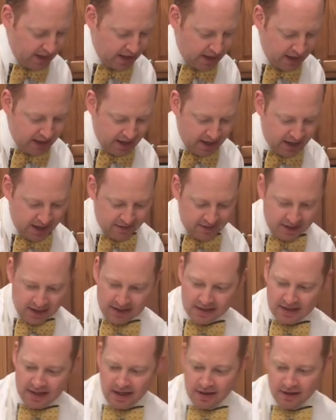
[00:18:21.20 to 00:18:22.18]
and then
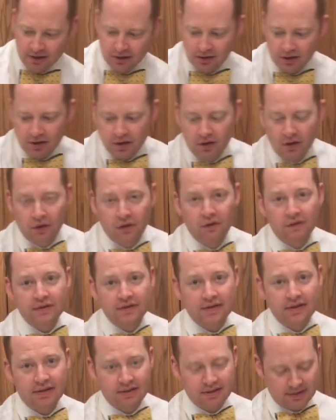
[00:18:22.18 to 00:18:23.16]
take your loaves
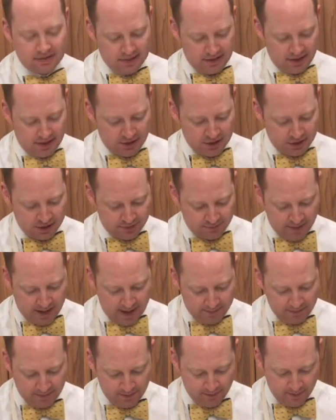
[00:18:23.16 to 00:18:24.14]
and just wrap
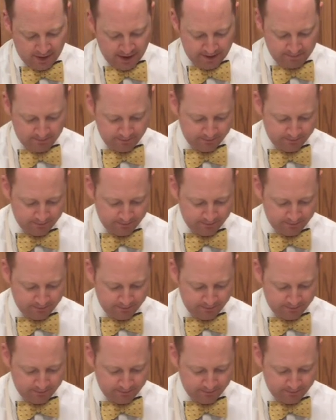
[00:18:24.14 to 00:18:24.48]
them up.